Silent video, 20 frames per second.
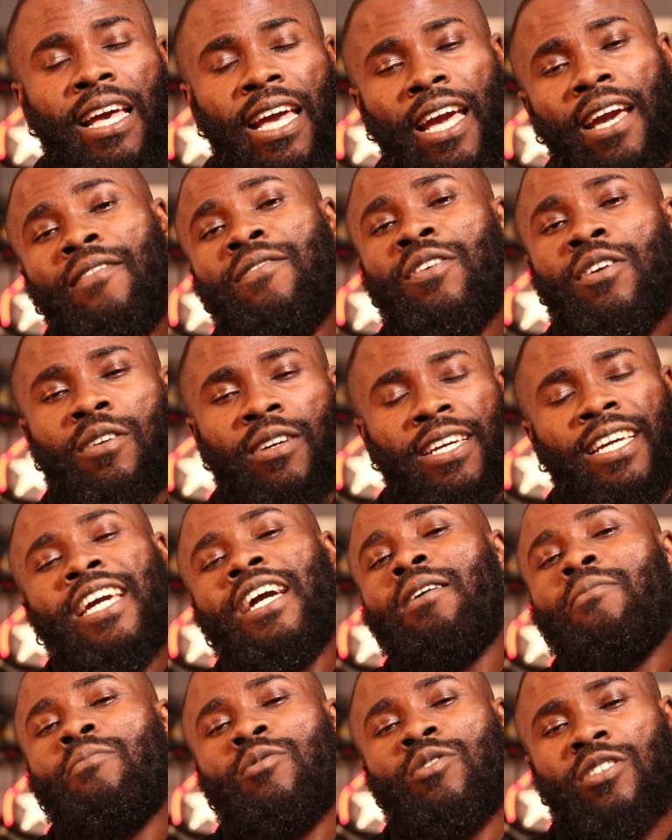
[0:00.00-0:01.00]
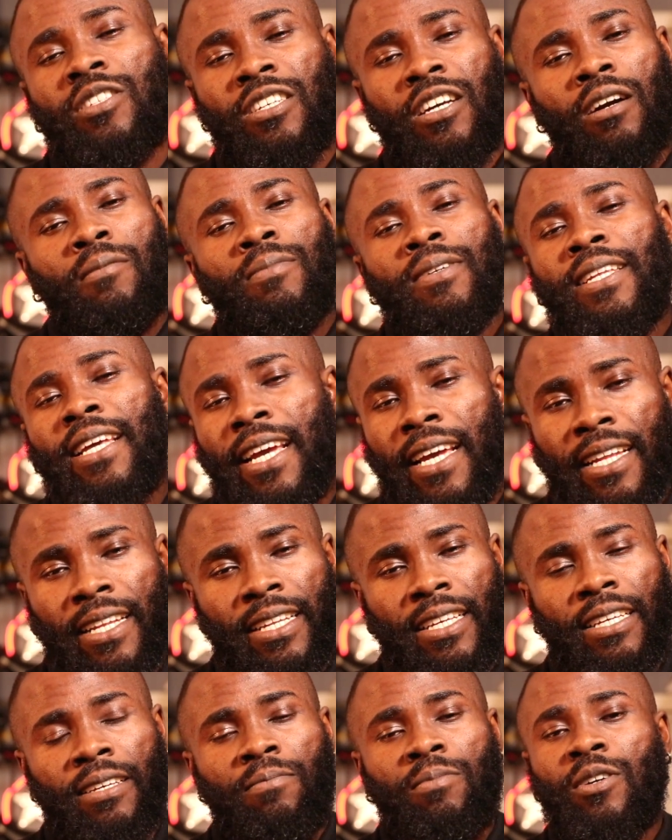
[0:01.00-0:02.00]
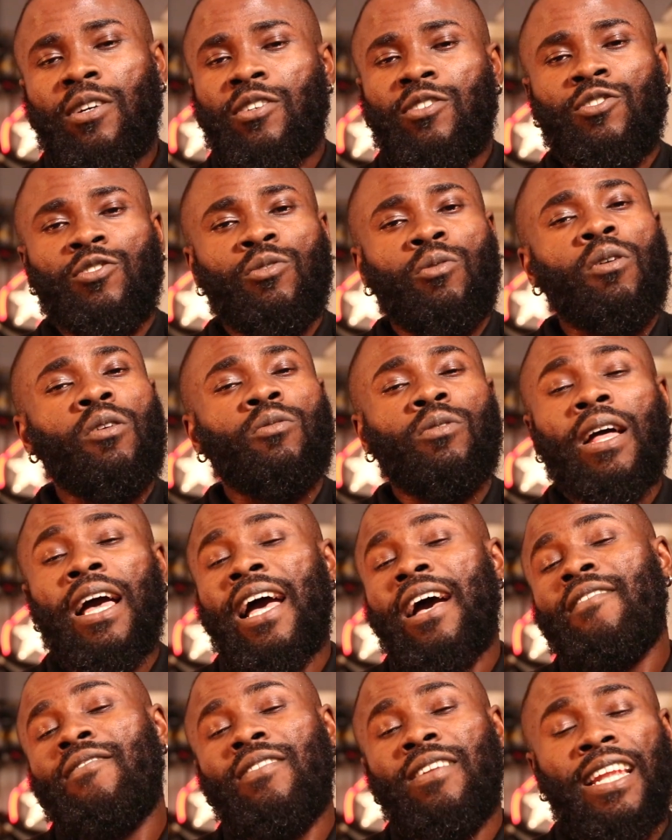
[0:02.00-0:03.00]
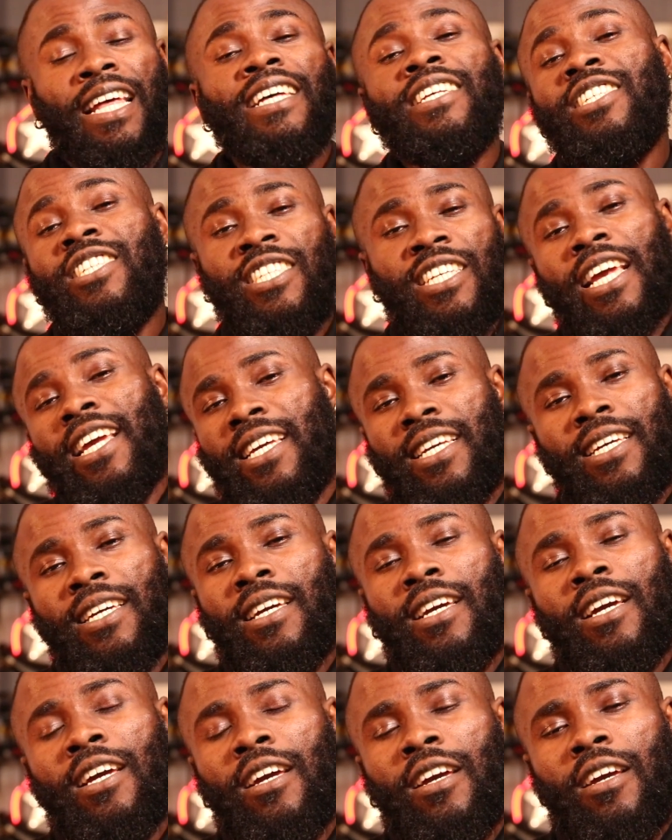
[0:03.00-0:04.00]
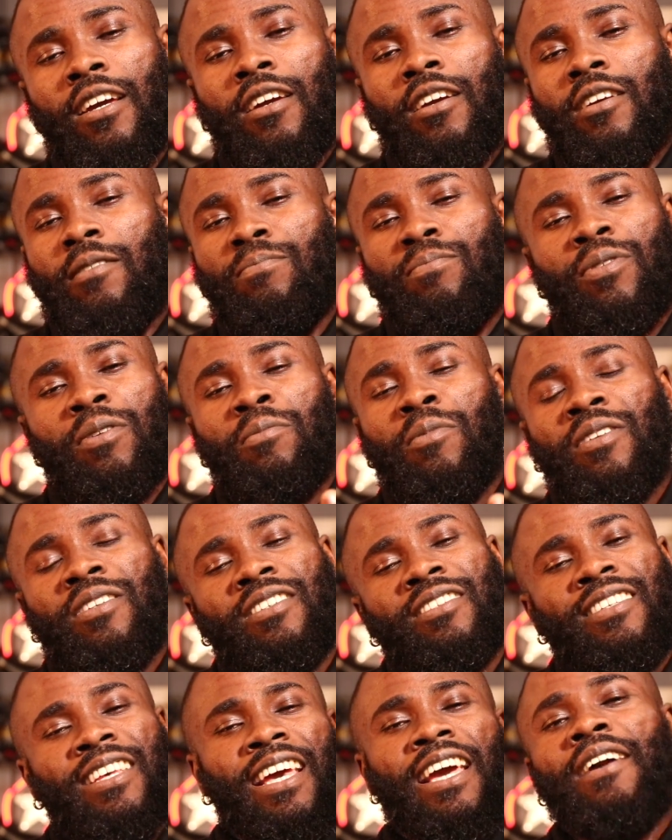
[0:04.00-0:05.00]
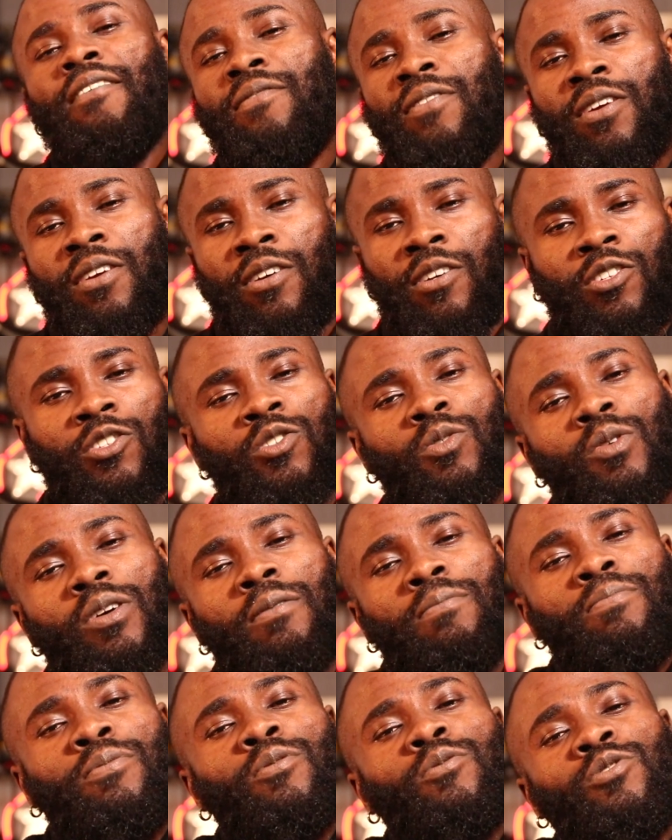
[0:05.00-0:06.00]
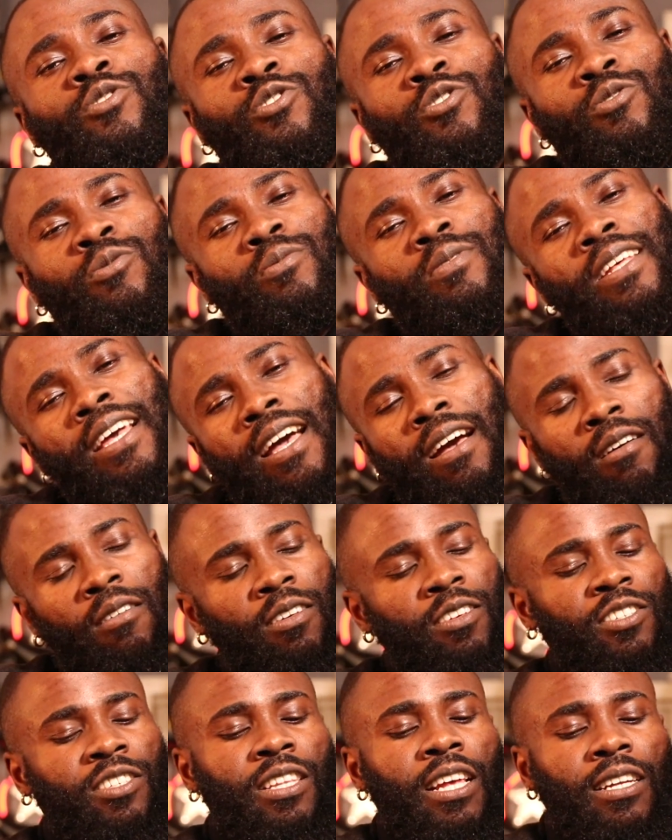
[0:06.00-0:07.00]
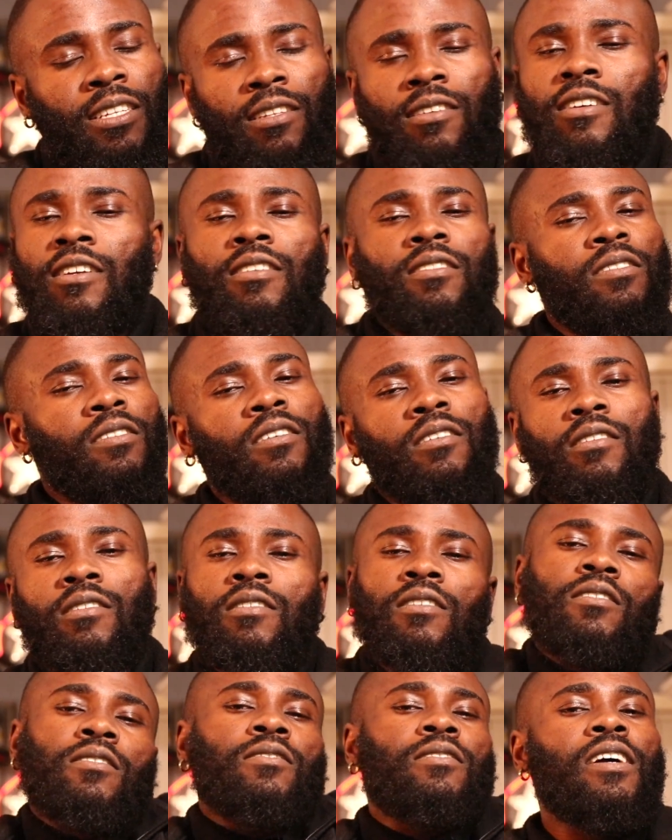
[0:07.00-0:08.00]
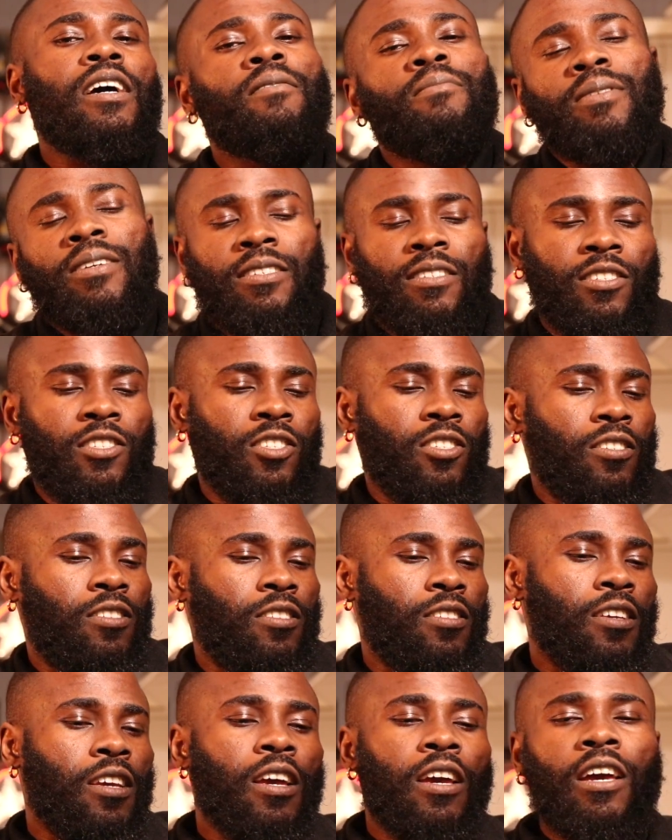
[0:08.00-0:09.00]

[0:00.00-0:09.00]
Heavier cameras come in handy because you will have less shake. Pretty much it's heavier, so it pushes you down. It's like the ergonomics just